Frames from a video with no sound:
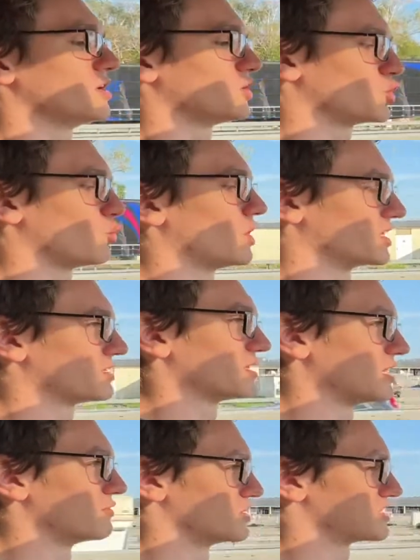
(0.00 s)
to what it
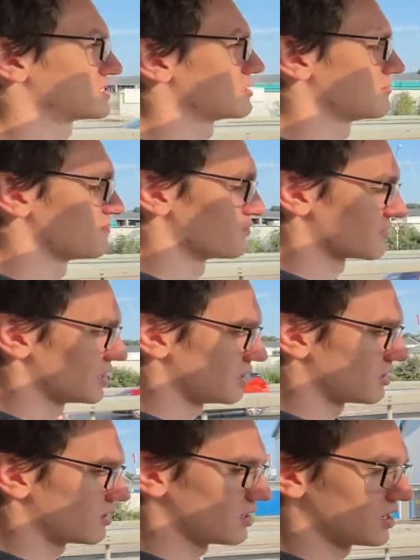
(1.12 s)
delivers.
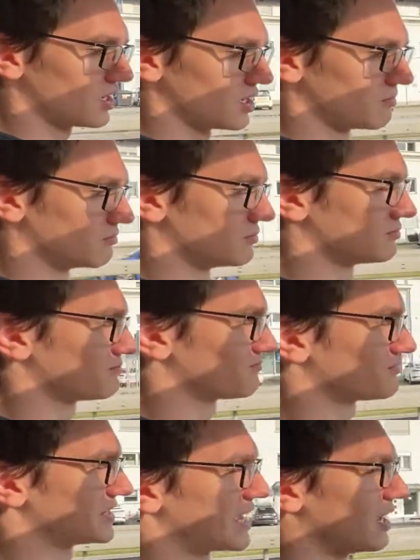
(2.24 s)

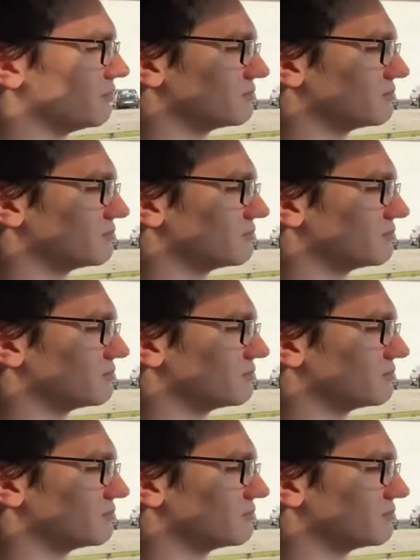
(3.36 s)
Yeah,